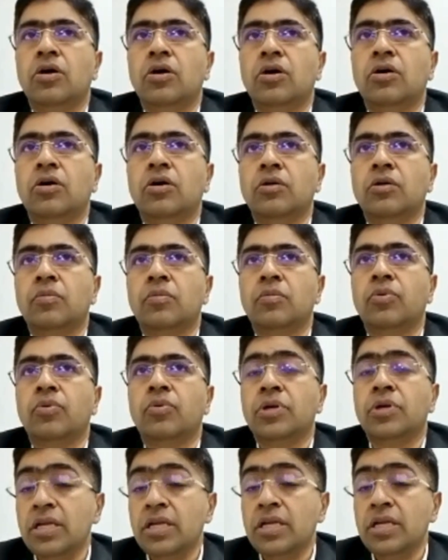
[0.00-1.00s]
or
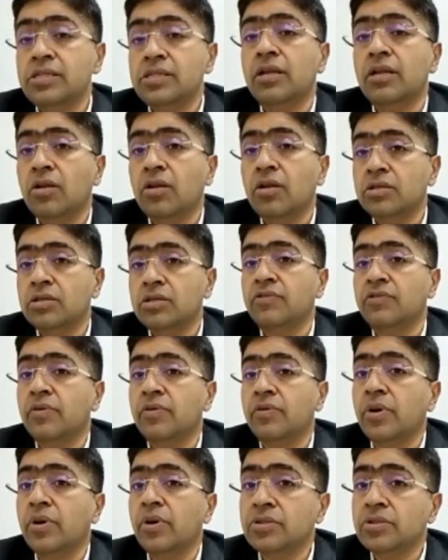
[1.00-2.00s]
potential loss of
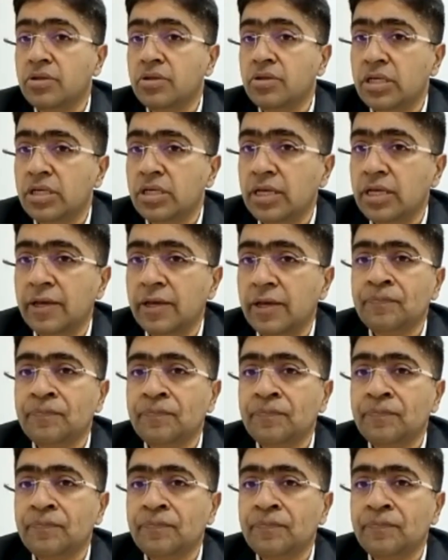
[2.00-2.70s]
opportunity,